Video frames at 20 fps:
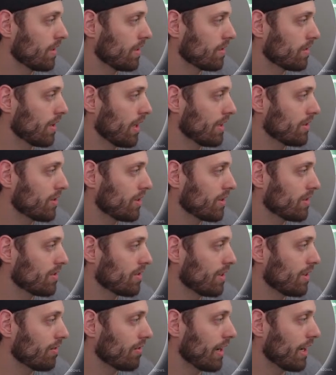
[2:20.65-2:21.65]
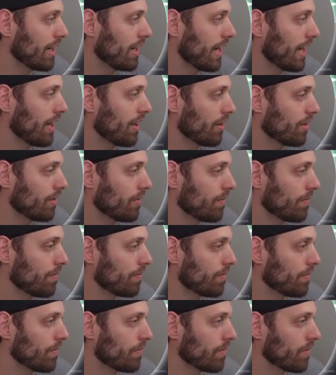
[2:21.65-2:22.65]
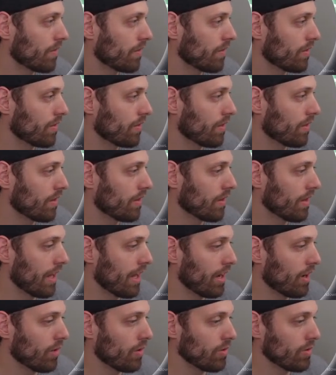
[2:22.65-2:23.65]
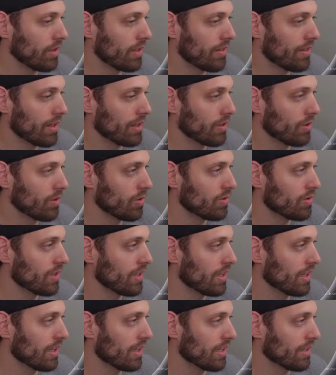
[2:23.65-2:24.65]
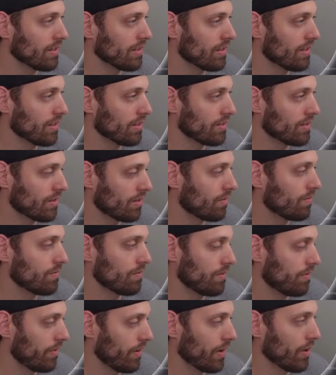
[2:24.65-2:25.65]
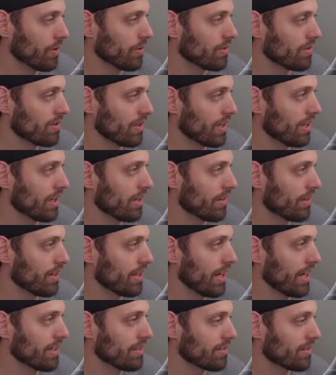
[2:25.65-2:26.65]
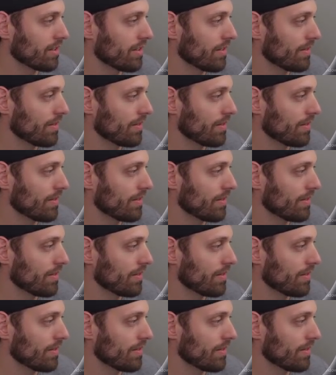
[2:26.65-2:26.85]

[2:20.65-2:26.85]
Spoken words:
So as you can see right now, only thing you see is this phone sitting on the desk.